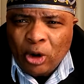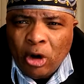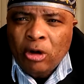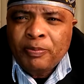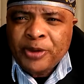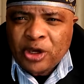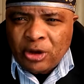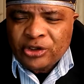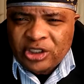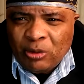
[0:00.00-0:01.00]
all
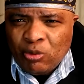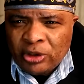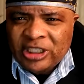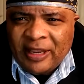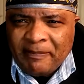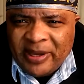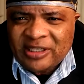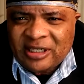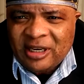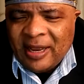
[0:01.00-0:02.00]
because they want a
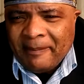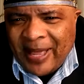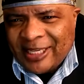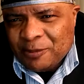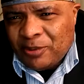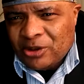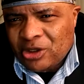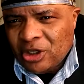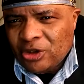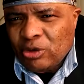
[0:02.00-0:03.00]
better
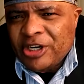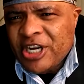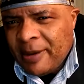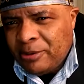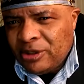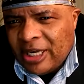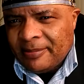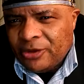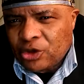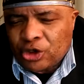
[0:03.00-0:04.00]
passport to enable
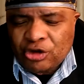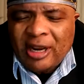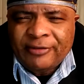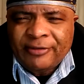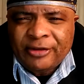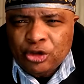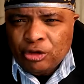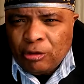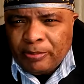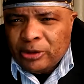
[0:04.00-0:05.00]
them to travel to
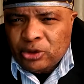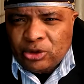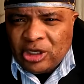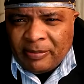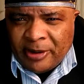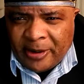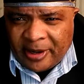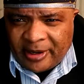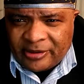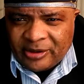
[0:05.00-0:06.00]
Europe or to the
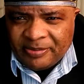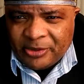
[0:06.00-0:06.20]
Americas.